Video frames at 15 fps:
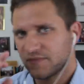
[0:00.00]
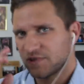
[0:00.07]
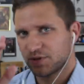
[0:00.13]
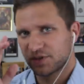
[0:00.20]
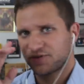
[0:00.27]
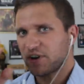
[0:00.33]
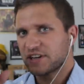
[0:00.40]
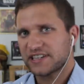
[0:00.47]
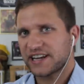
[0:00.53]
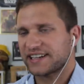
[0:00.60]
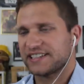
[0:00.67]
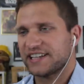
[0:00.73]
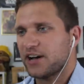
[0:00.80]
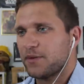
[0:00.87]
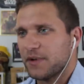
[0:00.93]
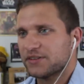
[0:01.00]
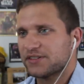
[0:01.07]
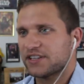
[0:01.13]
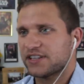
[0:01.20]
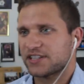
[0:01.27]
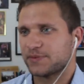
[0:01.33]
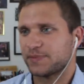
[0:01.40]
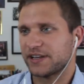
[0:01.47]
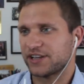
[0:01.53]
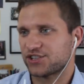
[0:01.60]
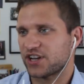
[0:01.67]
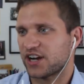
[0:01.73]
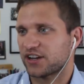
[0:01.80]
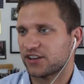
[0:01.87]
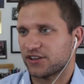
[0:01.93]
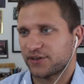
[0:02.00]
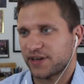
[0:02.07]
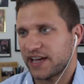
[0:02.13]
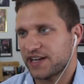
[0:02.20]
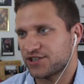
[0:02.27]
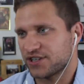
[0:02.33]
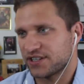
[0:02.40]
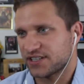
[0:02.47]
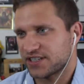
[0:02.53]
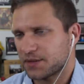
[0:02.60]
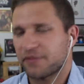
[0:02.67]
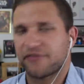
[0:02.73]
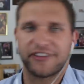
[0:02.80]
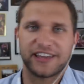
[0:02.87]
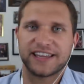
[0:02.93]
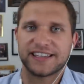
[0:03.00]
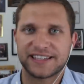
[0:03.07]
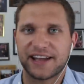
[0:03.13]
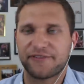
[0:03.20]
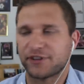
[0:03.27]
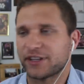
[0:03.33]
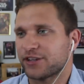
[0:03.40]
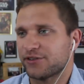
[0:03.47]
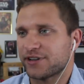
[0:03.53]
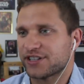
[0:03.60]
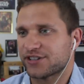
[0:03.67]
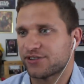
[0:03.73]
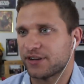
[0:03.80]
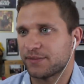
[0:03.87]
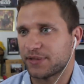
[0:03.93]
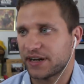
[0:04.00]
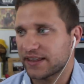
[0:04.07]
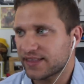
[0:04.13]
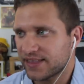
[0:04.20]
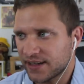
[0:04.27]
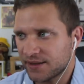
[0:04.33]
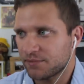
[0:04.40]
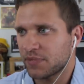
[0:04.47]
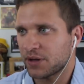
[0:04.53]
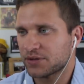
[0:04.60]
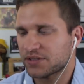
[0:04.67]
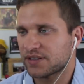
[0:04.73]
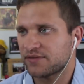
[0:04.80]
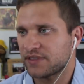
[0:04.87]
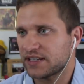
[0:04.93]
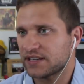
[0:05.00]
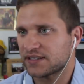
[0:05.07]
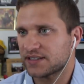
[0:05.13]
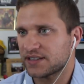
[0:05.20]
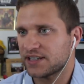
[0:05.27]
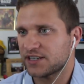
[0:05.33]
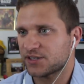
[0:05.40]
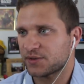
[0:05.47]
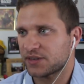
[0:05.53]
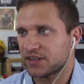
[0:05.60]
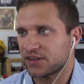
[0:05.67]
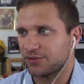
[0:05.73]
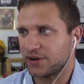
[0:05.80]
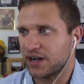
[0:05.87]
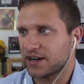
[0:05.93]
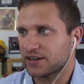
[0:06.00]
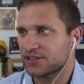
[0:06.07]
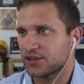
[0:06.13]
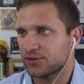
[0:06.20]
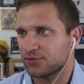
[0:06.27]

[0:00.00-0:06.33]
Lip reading: So as far as I can tell, most of this is being shot on location. Some of it is definitely green screen, but I think most of these scenes within the rocks